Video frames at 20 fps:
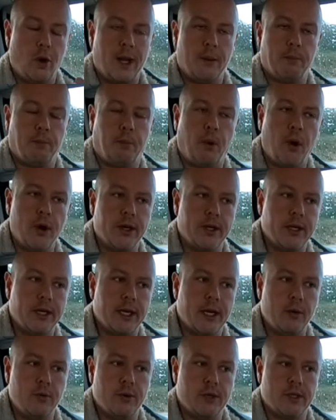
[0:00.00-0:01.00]
I'm
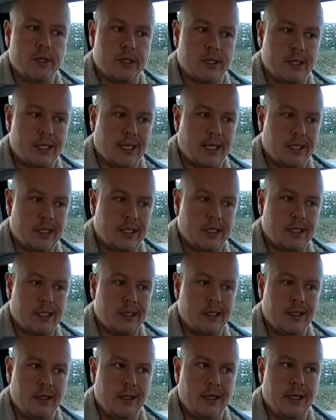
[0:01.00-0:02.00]
pointing out is that
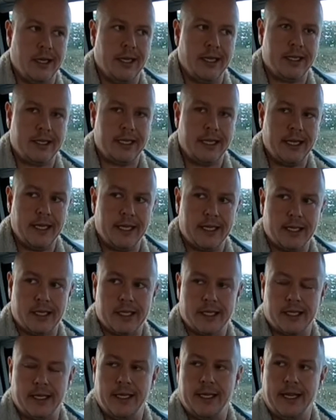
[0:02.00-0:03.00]
it
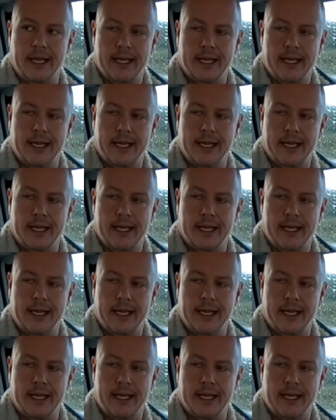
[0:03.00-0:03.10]
takes